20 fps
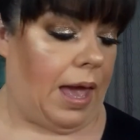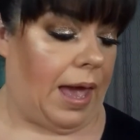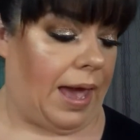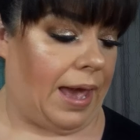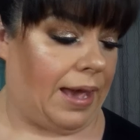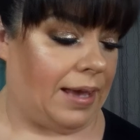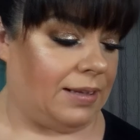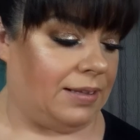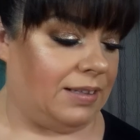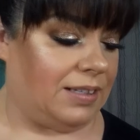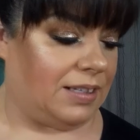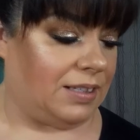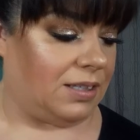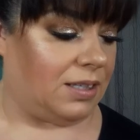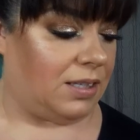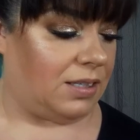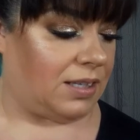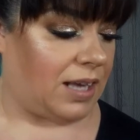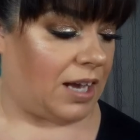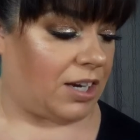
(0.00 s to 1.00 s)
And this
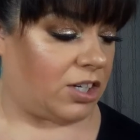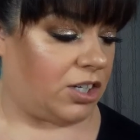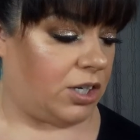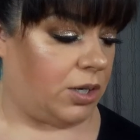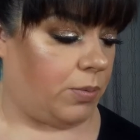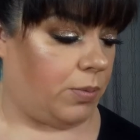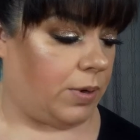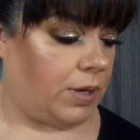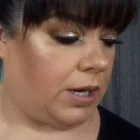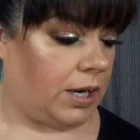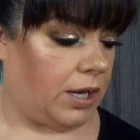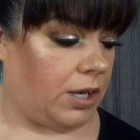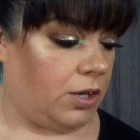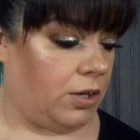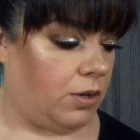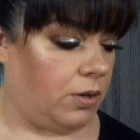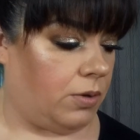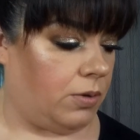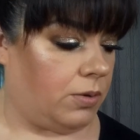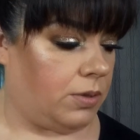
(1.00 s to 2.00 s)
is actually what I
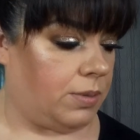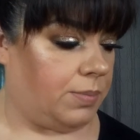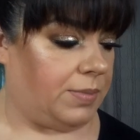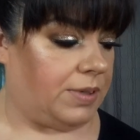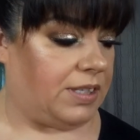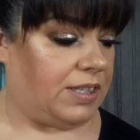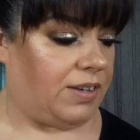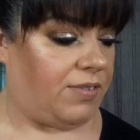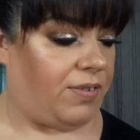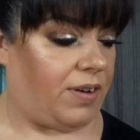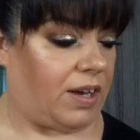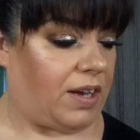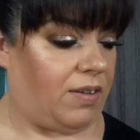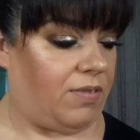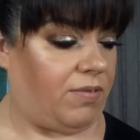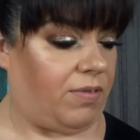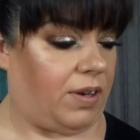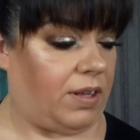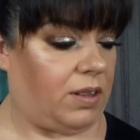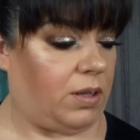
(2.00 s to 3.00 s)
use. Let me see if I can
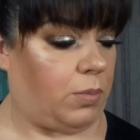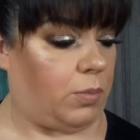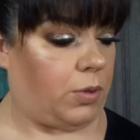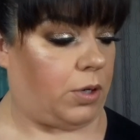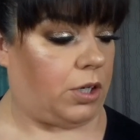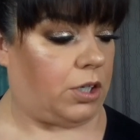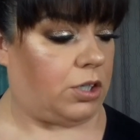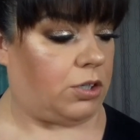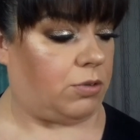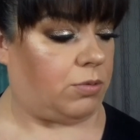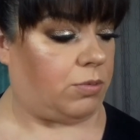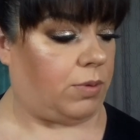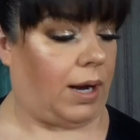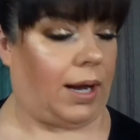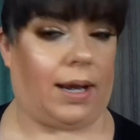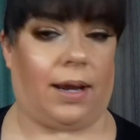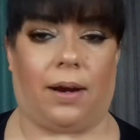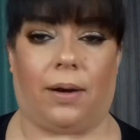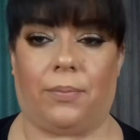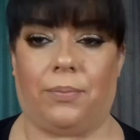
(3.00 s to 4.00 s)
find the brush right
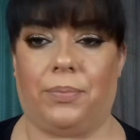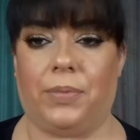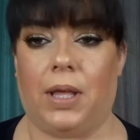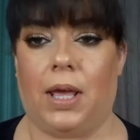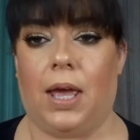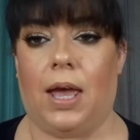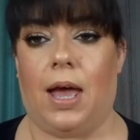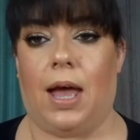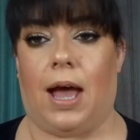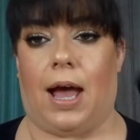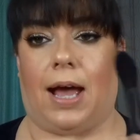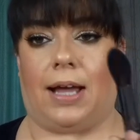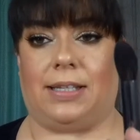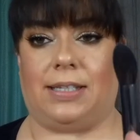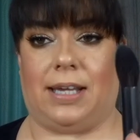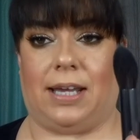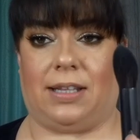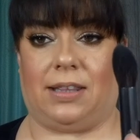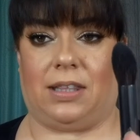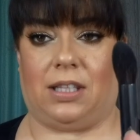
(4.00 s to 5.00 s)
here. I
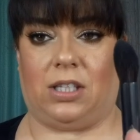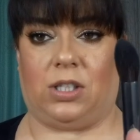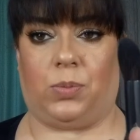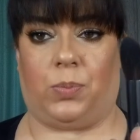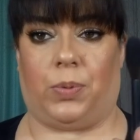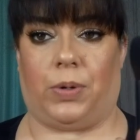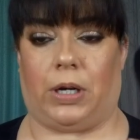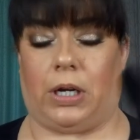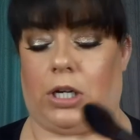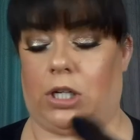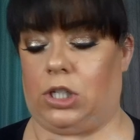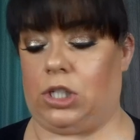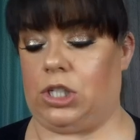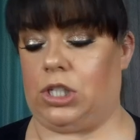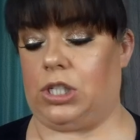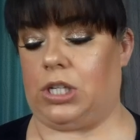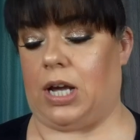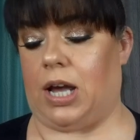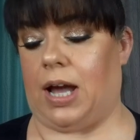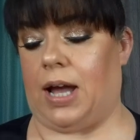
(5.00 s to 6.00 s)
take this brush.